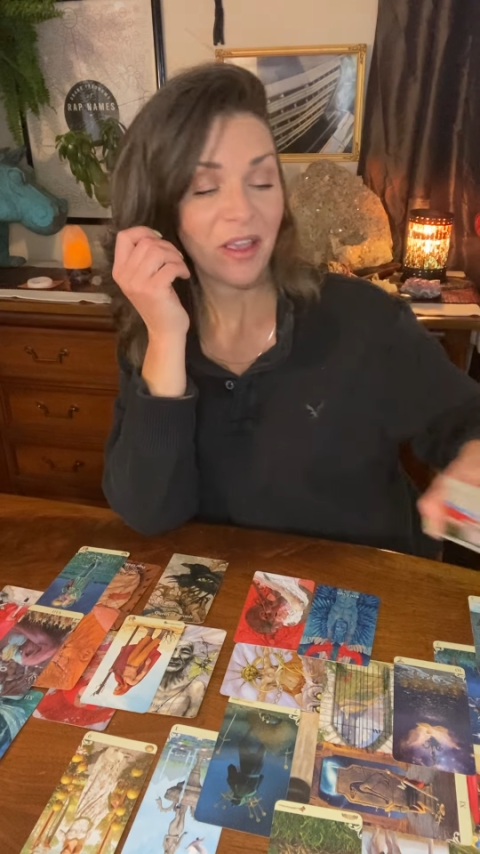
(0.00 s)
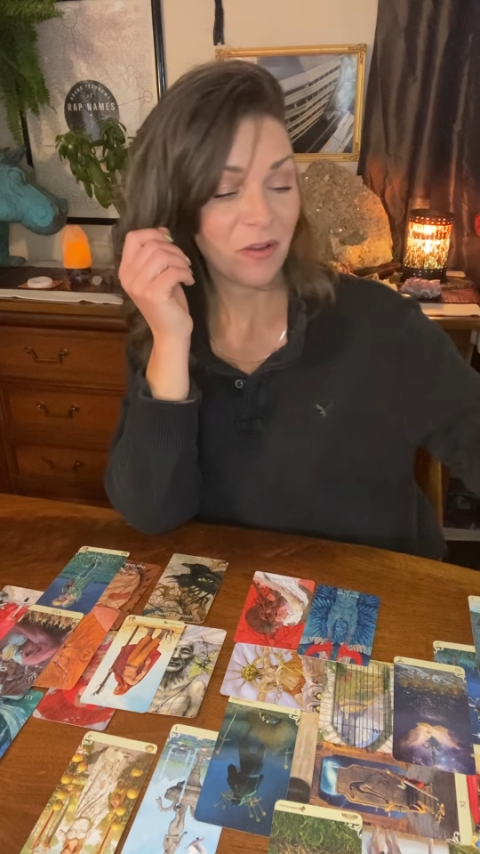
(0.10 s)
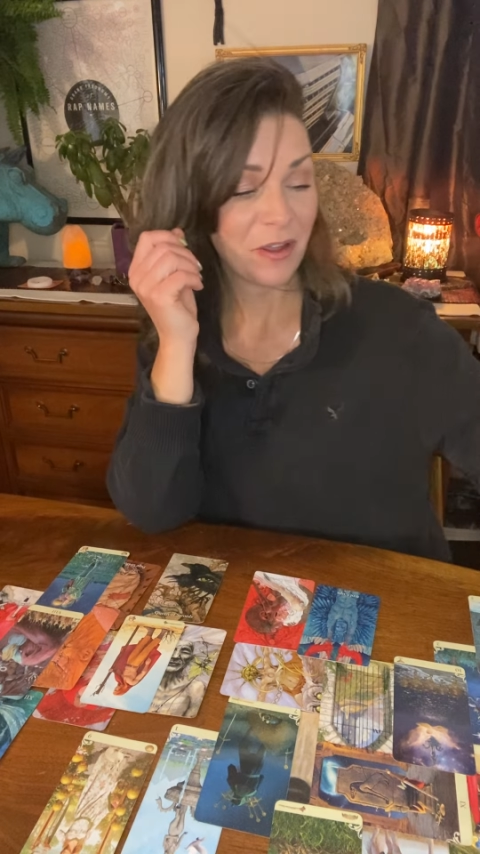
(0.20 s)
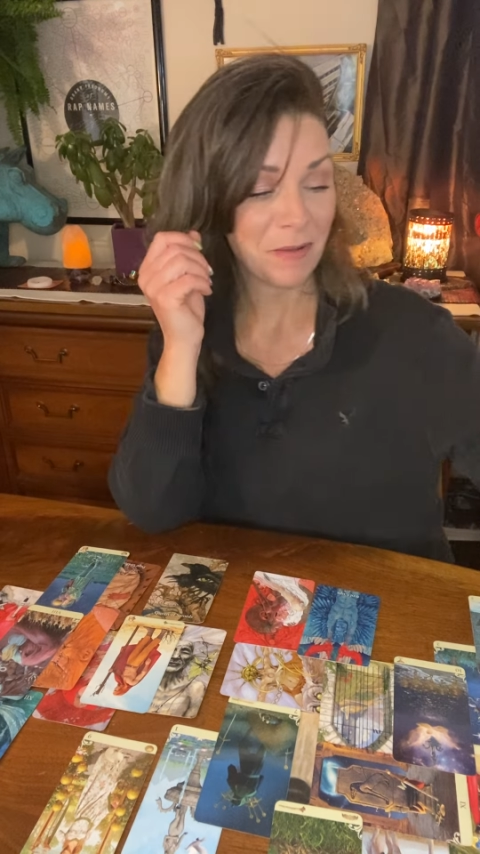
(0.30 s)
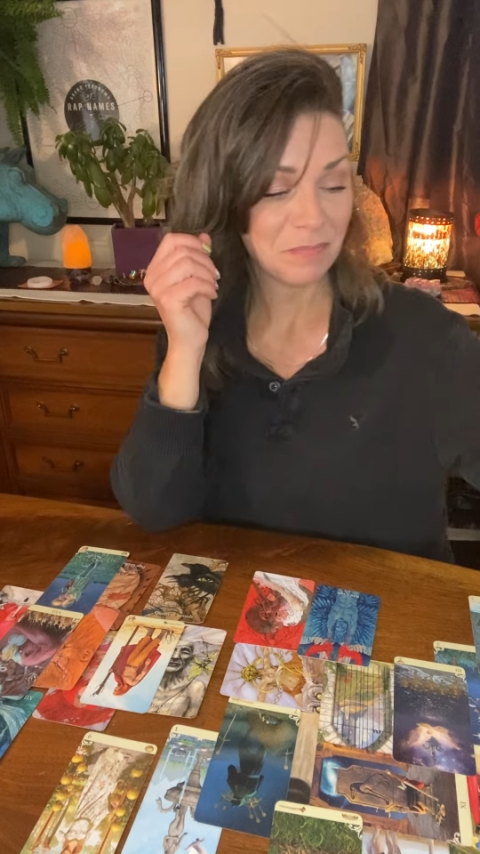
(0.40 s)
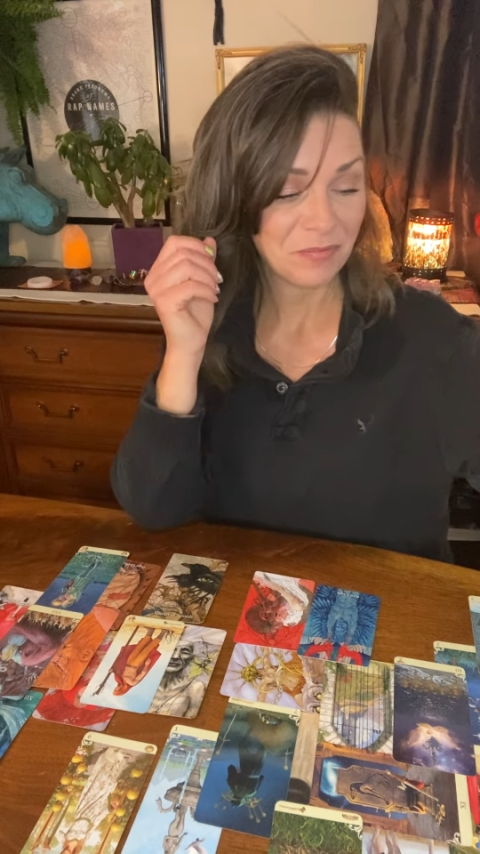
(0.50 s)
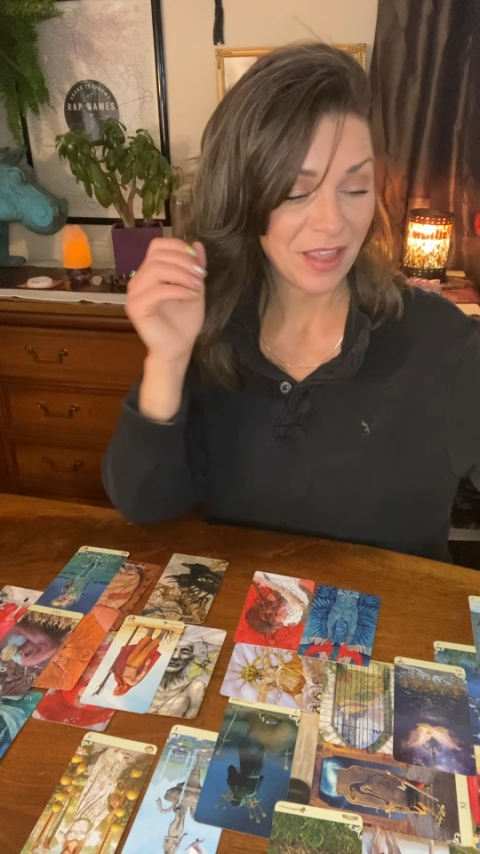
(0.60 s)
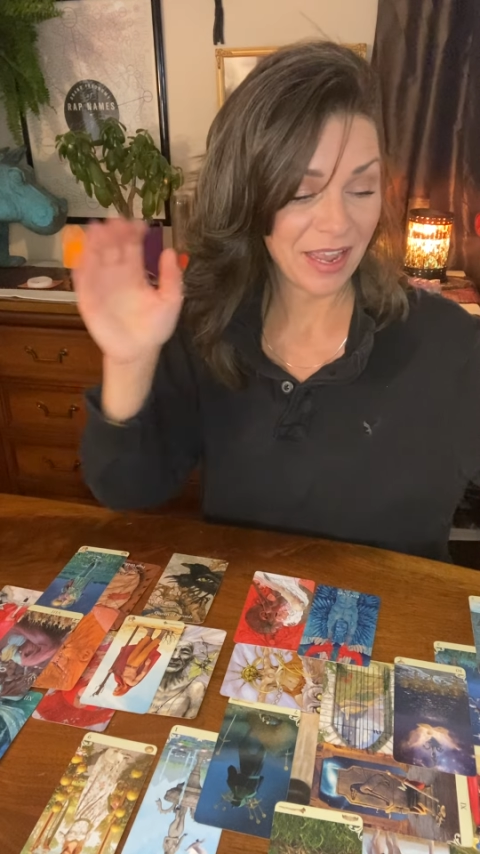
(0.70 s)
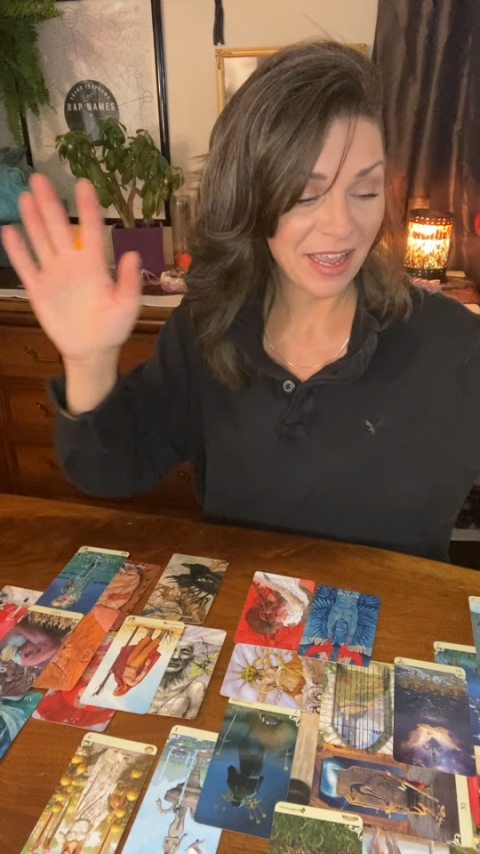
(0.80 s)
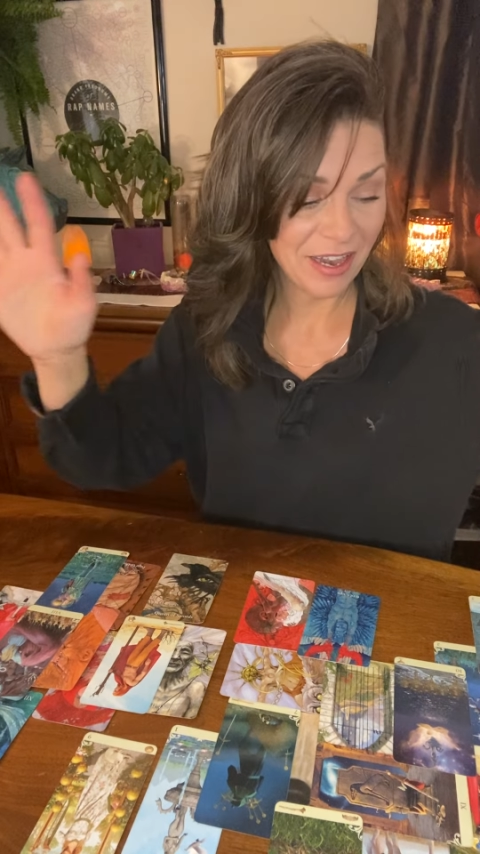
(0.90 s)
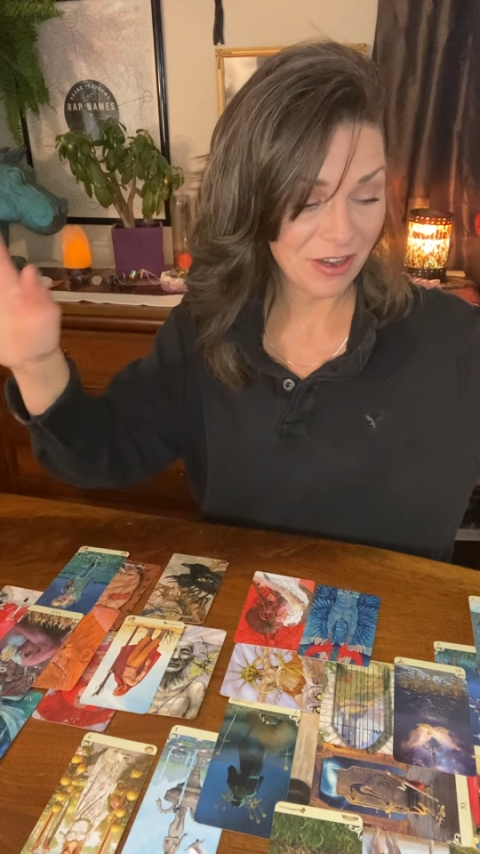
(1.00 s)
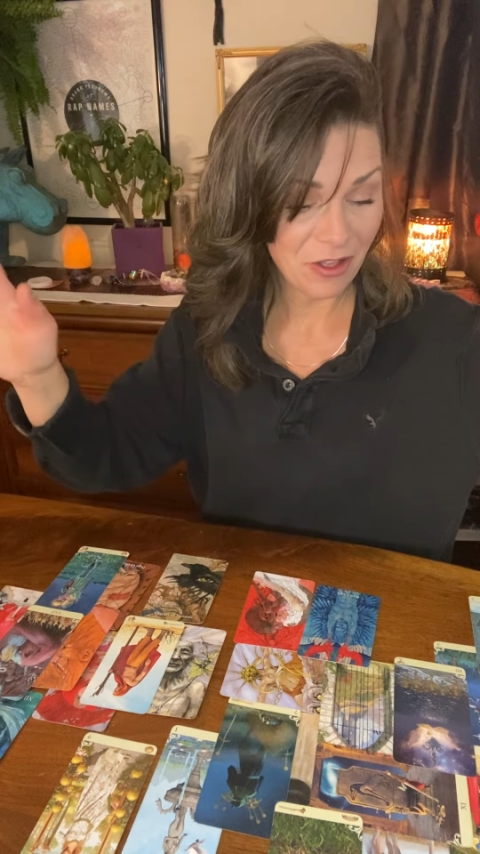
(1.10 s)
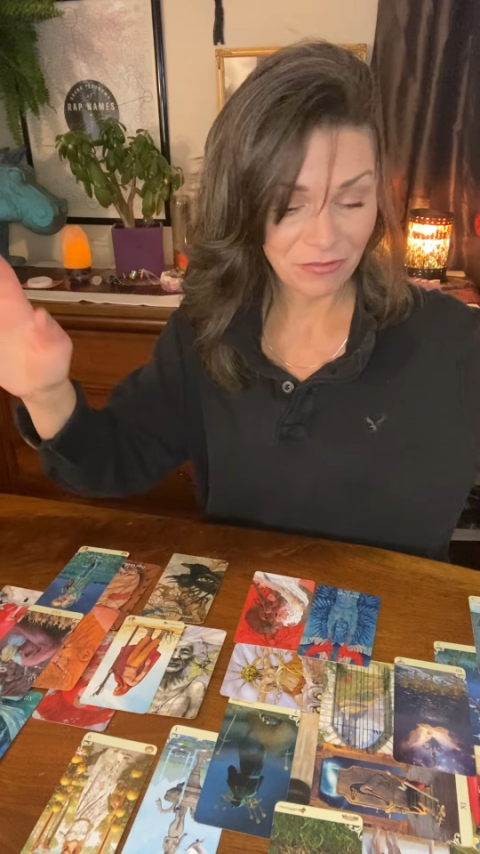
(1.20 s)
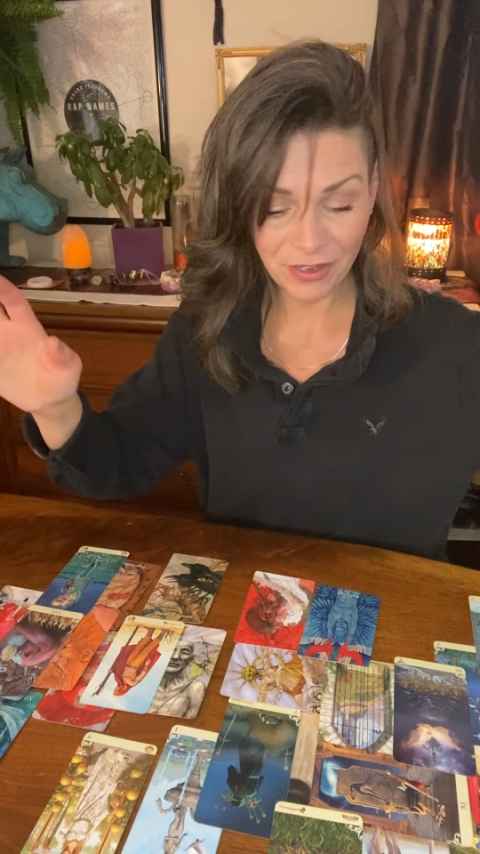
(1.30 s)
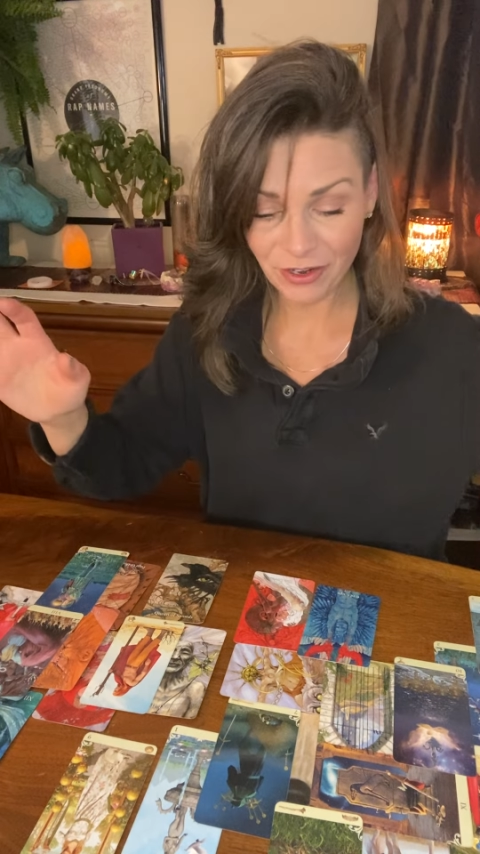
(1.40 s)
Okay, I got it
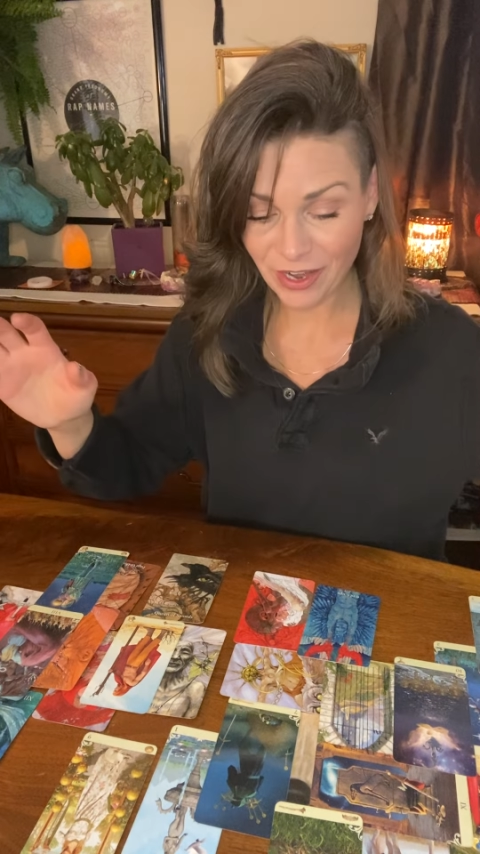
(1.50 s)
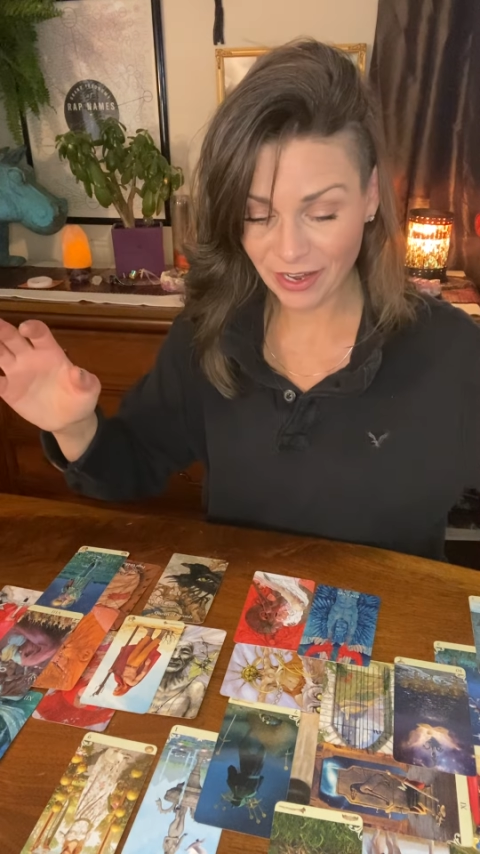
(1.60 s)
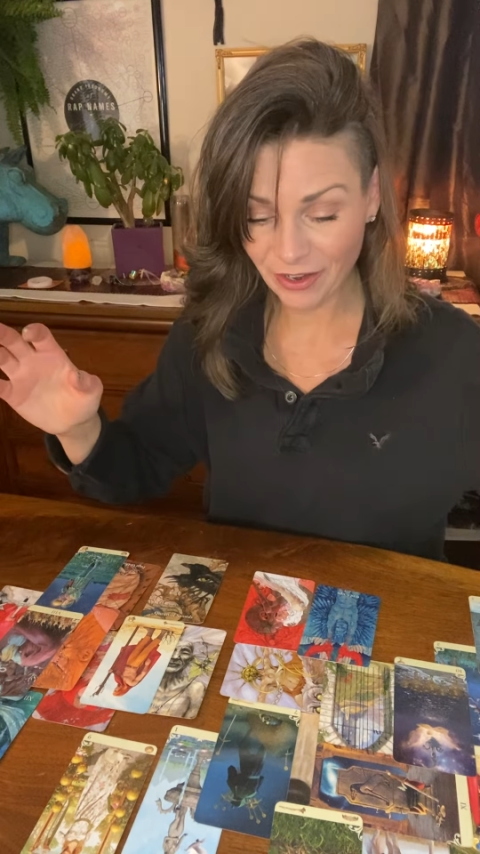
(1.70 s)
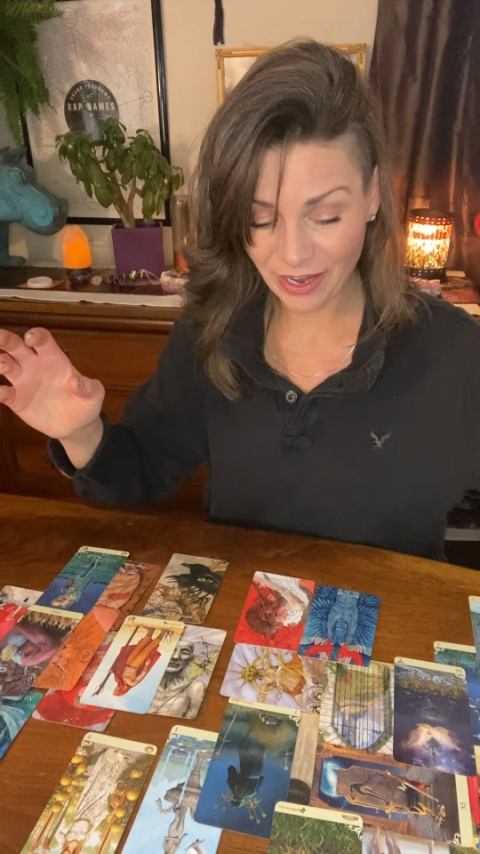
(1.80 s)
all figured out here.